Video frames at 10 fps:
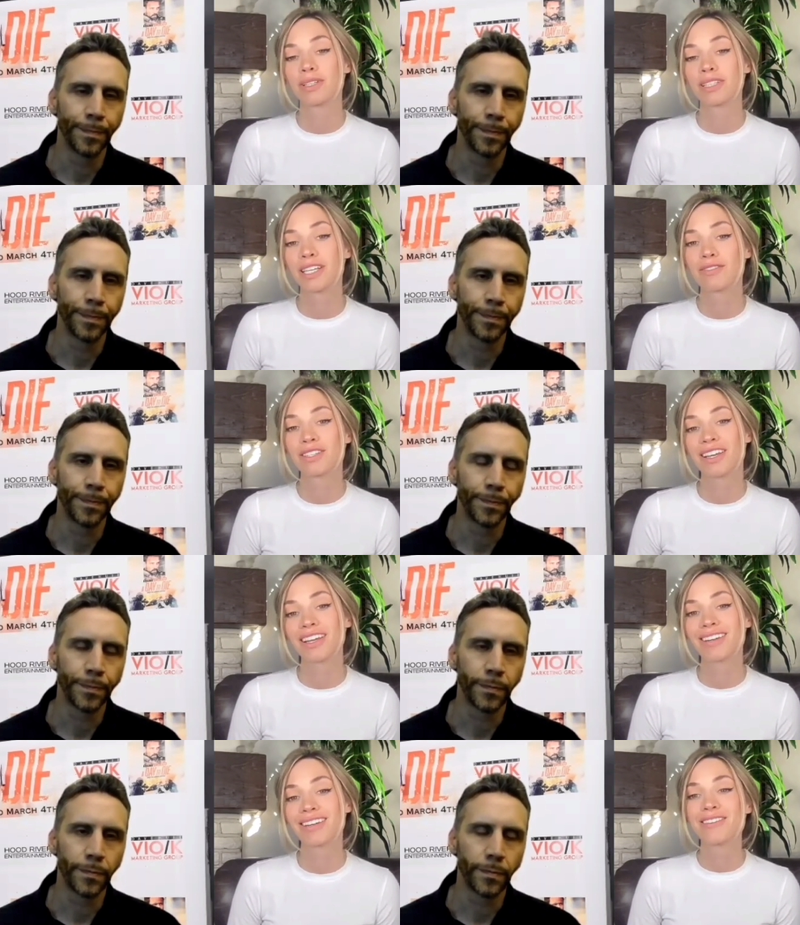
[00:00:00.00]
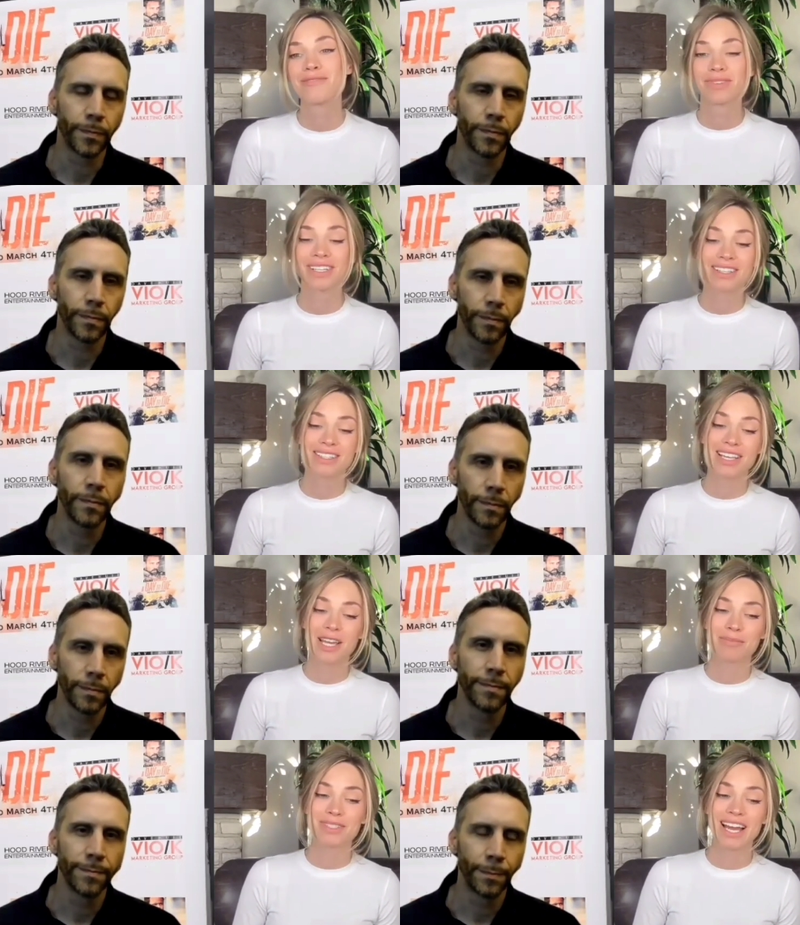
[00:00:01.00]
Speaker 1: believes in, but at the
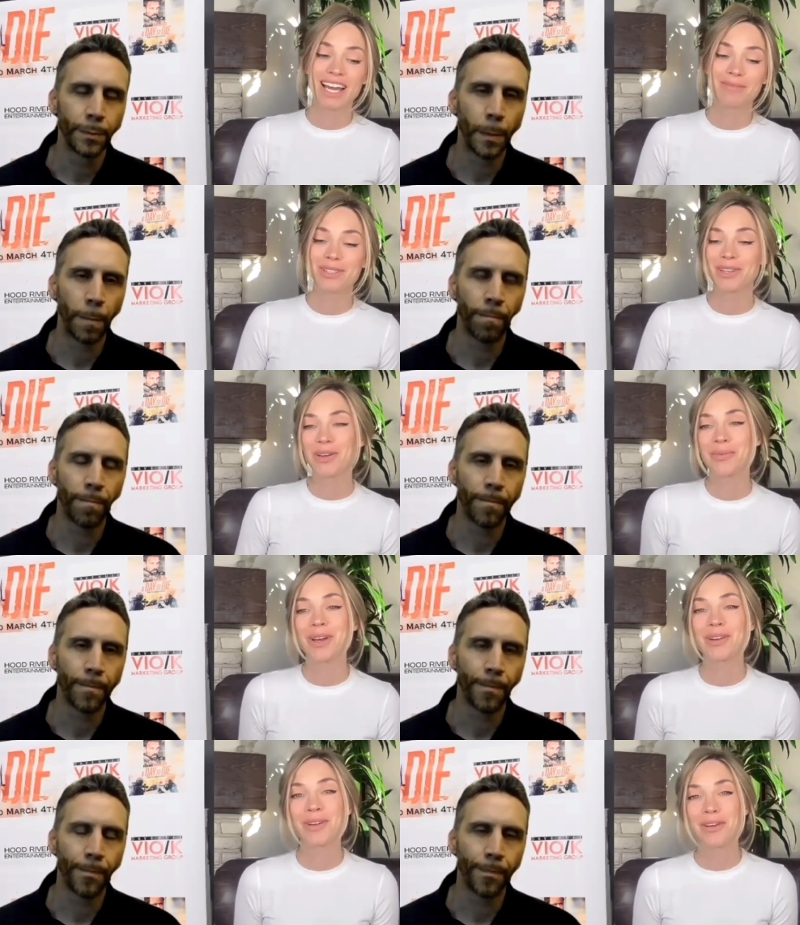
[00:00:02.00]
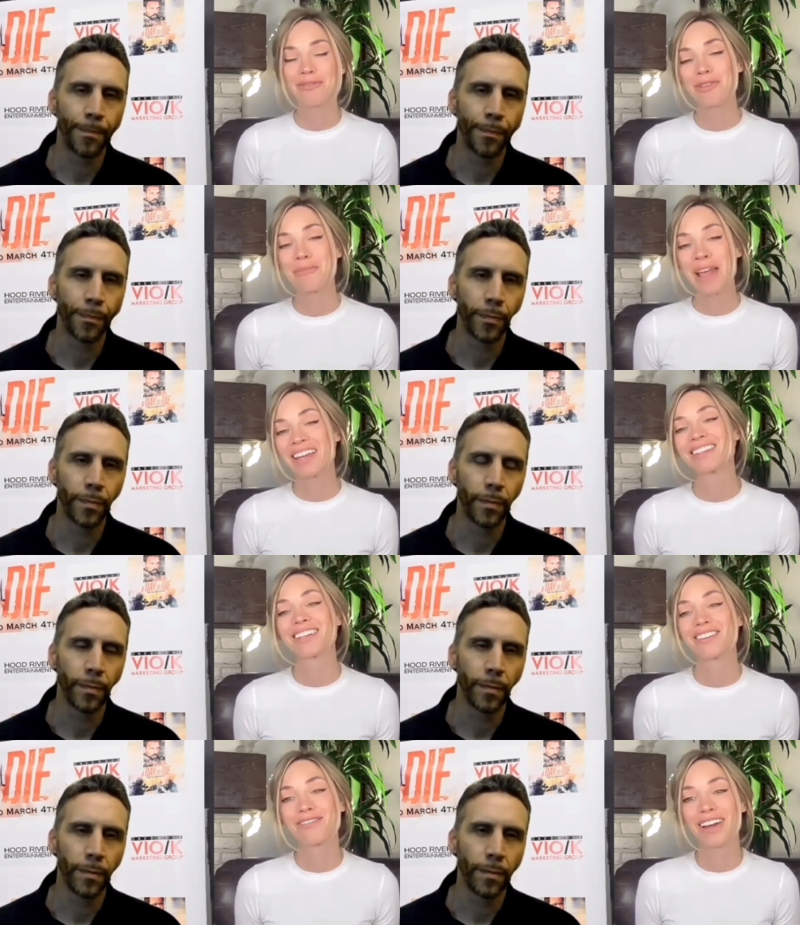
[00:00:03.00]
same time is going to wait around for a man is
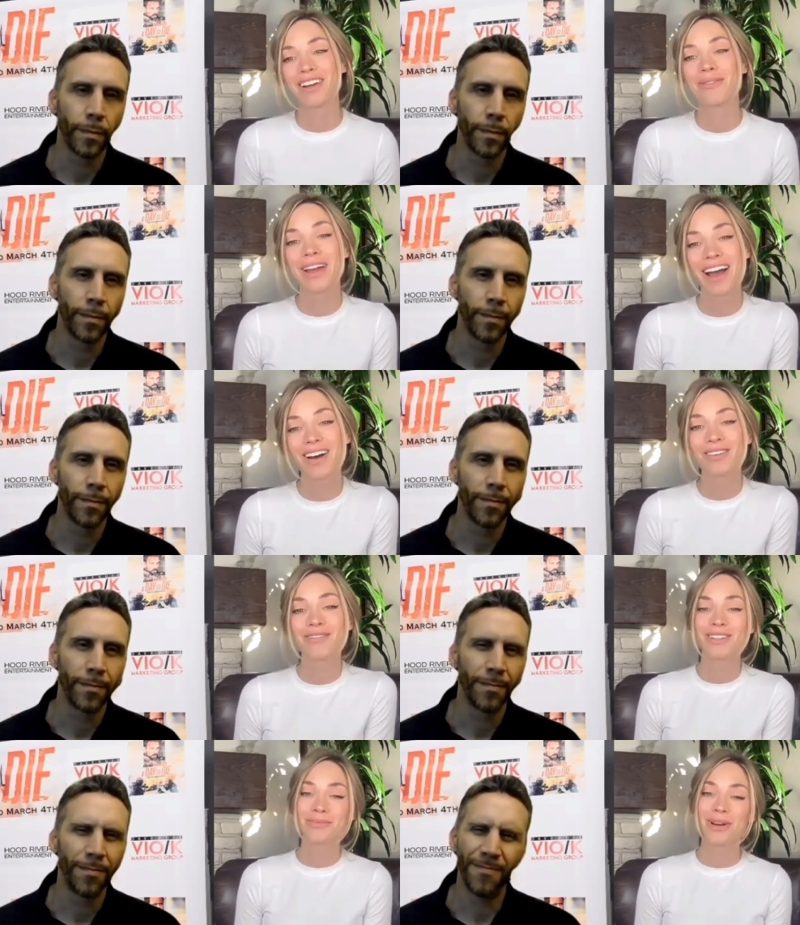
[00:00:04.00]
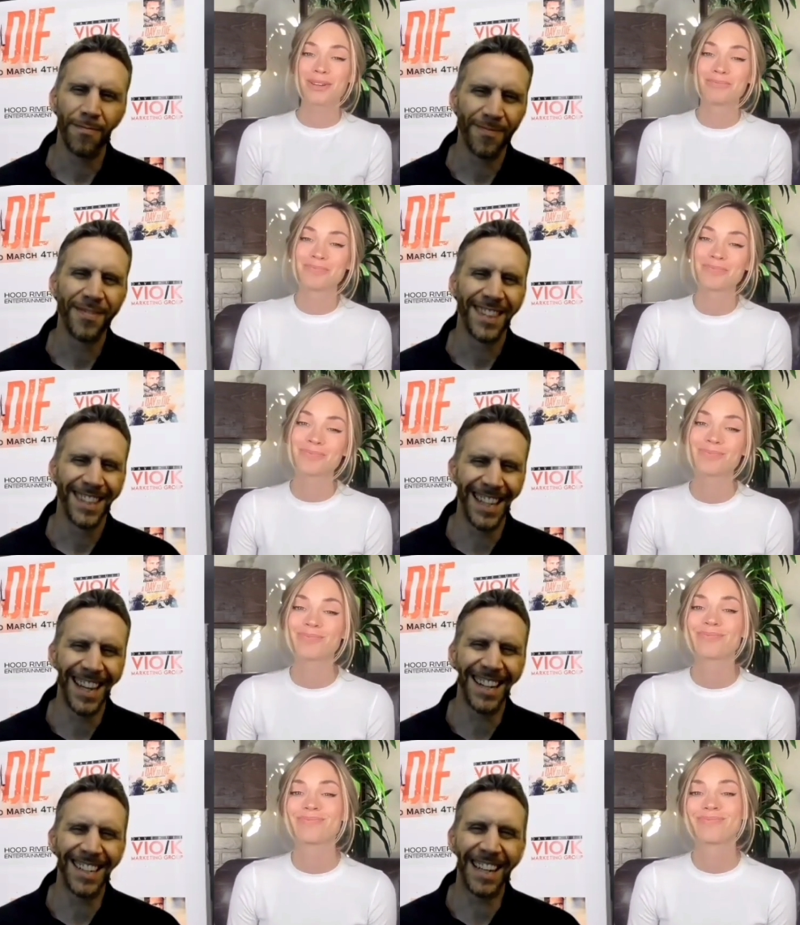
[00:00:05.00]
going to fight her way out of it as well.
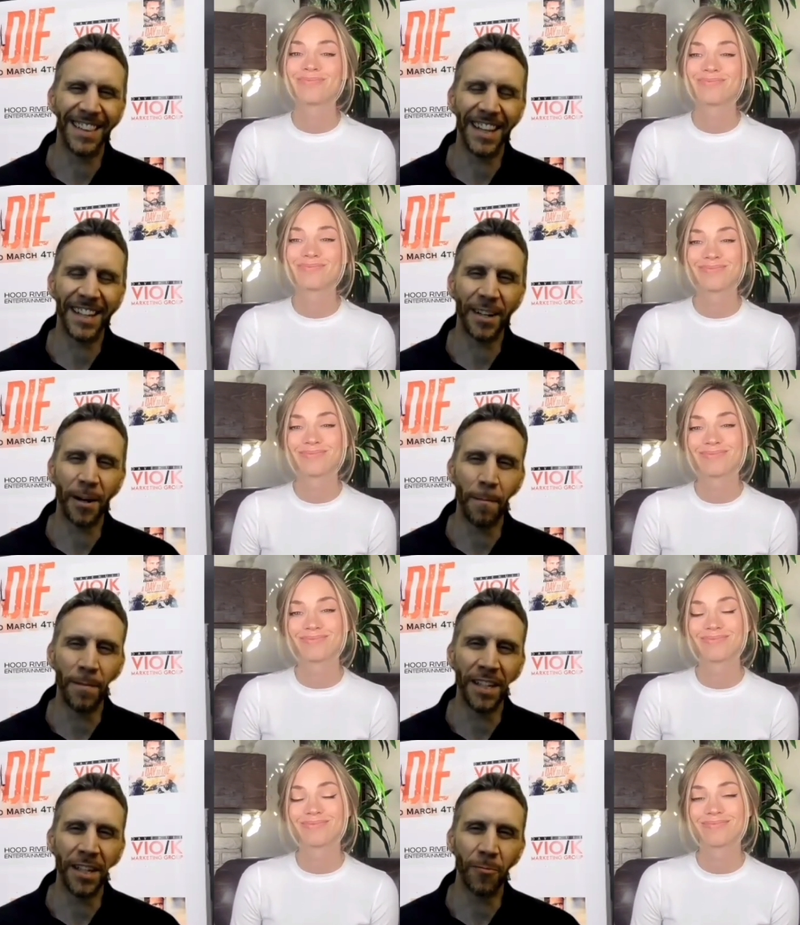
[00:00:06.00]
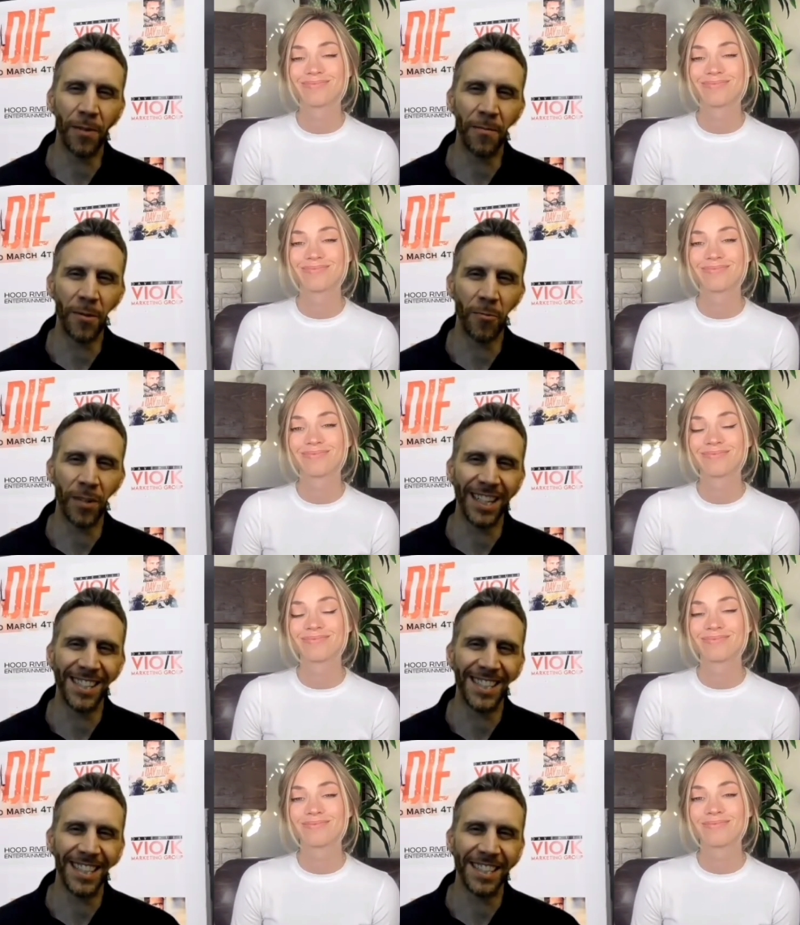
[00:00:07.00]
Speaker 2: Yeah, and I think there are a million women when they
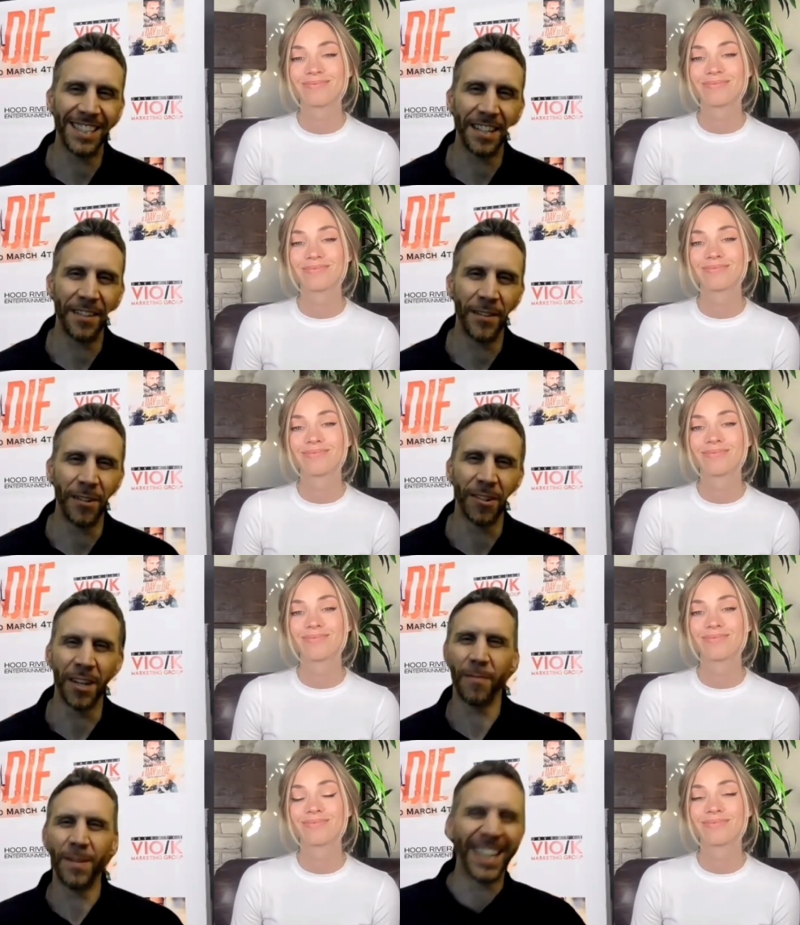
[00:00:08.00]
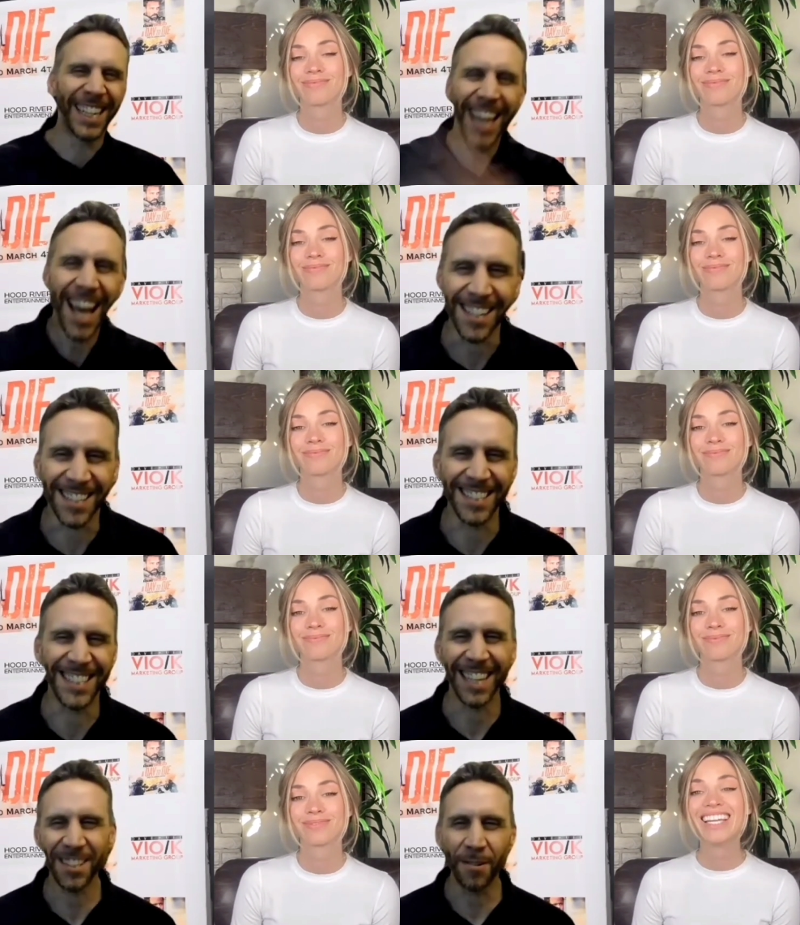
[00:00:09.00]
see this interview are going to be like, "Yes,
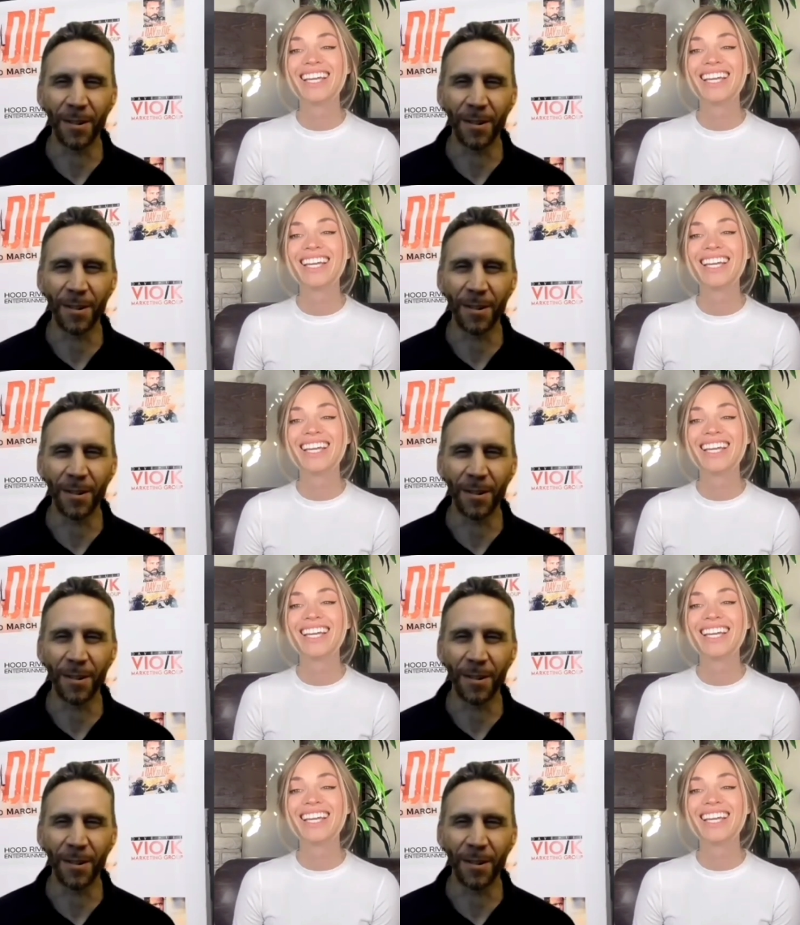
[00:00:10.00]
that's